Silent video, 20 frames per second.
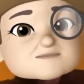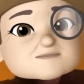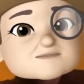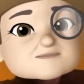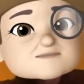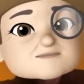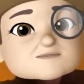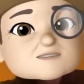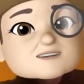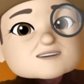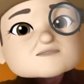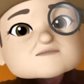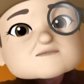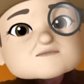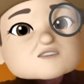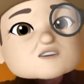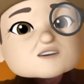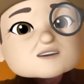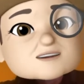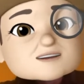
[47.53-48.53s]
in a
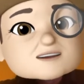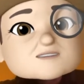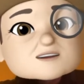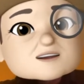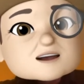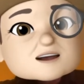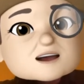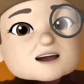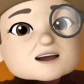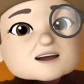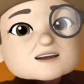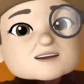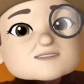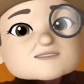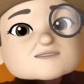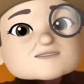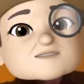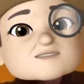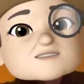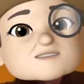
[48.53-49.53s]
market, and
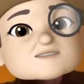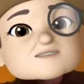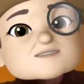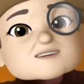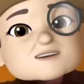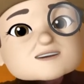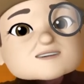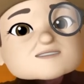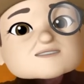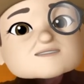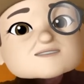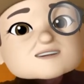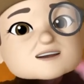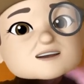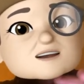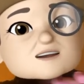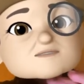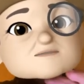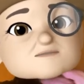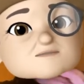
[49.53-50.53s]
it takes
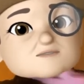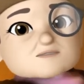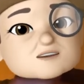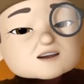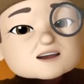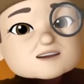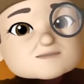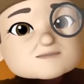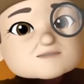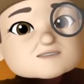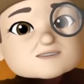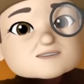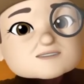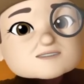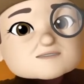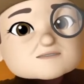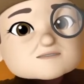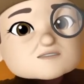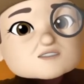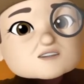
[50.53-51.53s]
that monopoly in the
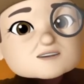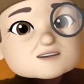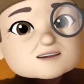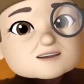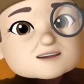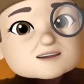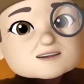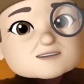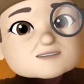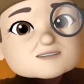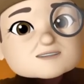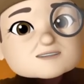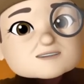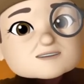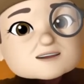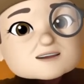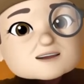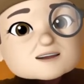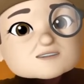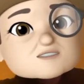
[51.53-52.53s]
market
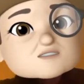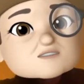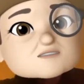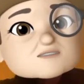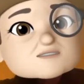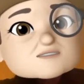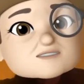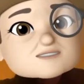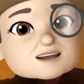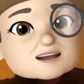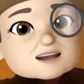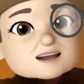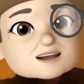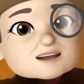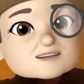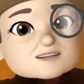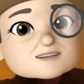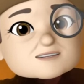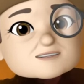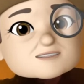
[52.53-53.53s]
and uses
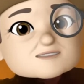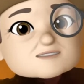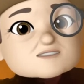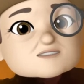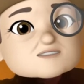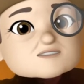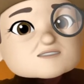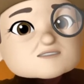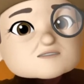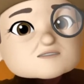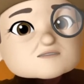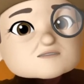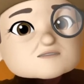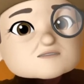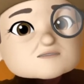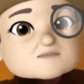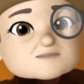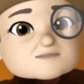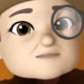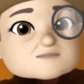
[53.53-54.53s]
that to
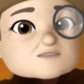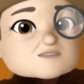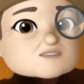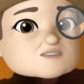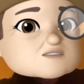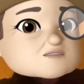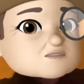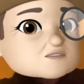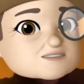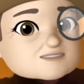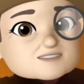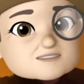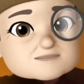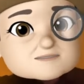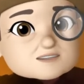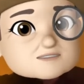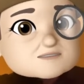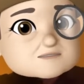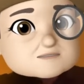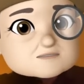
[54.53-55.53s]
destroy some
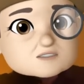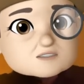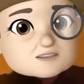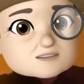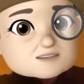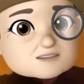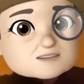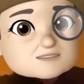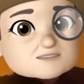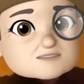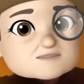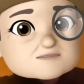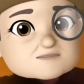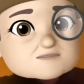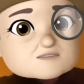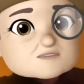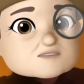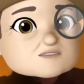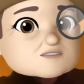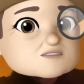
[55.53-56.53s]
other market
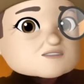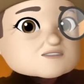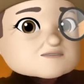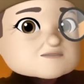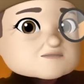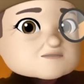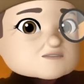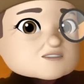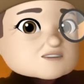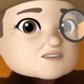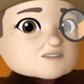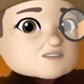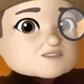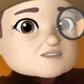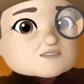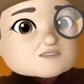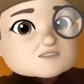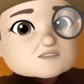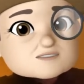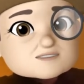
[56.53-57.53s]
or to
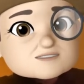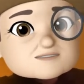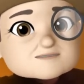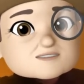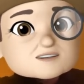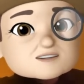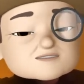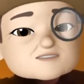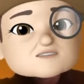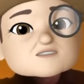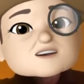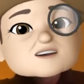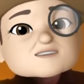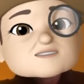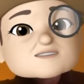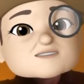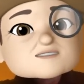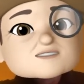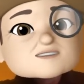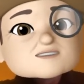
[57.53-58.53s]
destroy some other
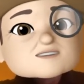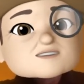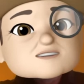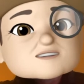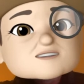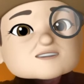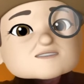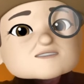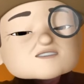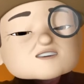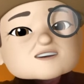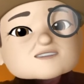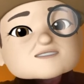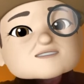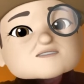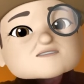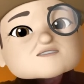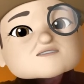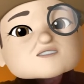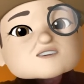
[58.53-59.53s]
entity that
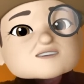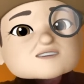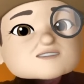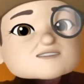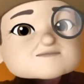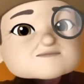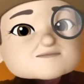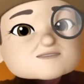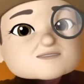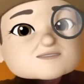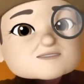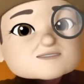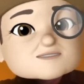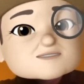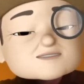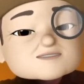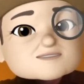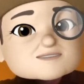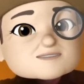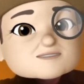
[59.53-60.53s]
is trying to compete
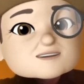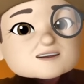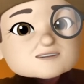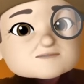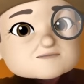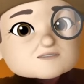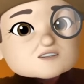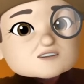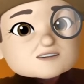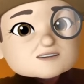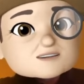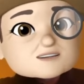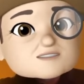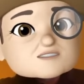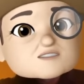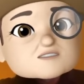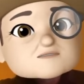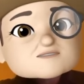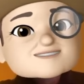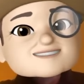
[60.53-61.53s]
in that market
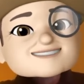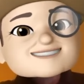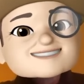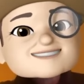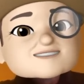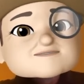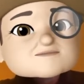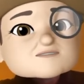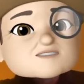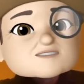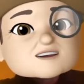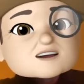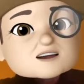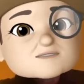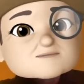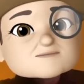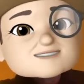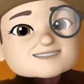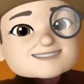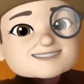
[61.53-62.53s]
using its
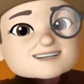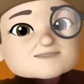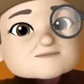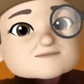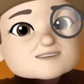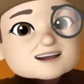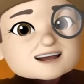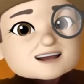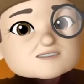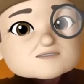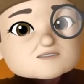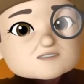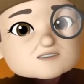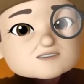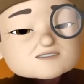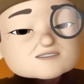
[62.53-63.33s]
monopoly power.